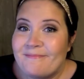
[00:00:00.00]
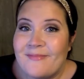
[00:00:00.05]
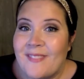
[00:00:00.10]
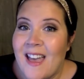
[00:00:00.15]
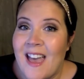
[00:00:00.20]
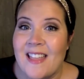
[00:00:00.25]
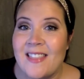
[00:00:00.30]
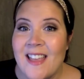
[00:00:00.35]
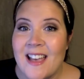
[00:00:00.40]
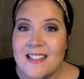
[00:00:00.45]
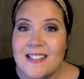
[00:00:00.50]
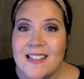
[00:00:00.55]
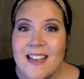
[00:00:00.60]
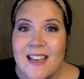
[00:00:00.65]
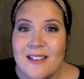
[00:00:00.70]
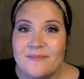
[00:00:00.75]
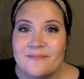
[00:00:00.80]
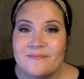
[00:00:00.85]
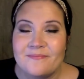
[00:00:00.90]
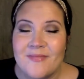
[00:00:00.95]
And that's
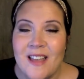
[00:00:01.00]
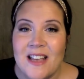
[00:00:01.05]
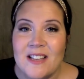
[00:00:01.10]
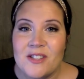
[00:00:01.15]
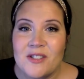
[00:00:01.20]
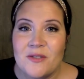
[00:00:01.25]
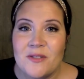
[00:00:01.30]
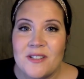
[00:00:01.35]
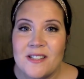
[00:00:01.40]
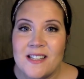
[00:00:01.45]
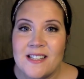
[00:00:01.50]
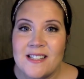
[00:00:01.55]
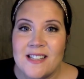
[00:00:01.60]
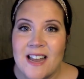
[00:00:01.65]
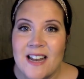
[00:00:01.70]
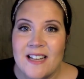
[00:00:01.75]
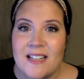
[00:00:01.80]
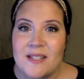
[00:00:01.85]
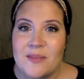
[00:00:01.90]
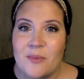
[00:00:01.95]
it. As soon as the
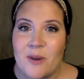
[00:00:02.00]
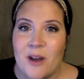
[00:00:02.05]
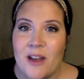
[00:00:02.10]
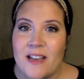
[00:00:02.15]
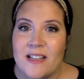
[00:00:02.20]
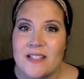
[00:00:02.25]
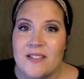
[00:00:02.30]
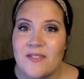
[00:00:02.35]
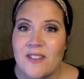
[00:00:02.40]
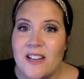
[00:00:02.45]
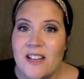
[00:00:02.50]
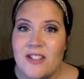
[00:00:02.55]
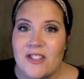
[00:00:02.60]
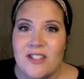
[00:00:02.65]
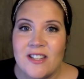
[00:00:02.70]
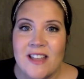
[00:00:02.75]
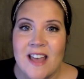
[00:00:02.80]
setting spray is finished,